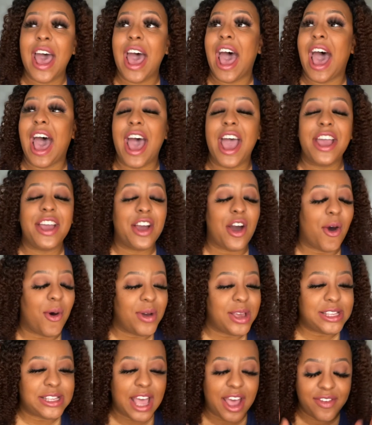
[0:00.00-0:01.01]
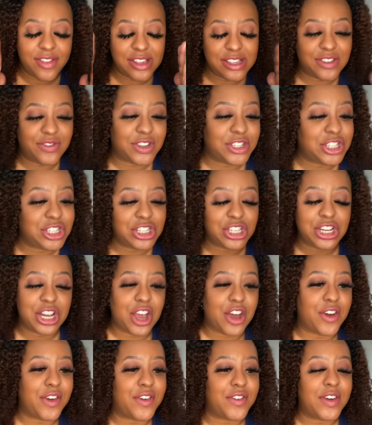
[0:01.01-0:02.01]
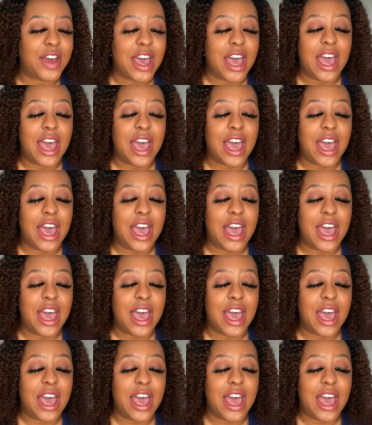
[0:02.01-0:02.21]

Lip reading: I always have this vision of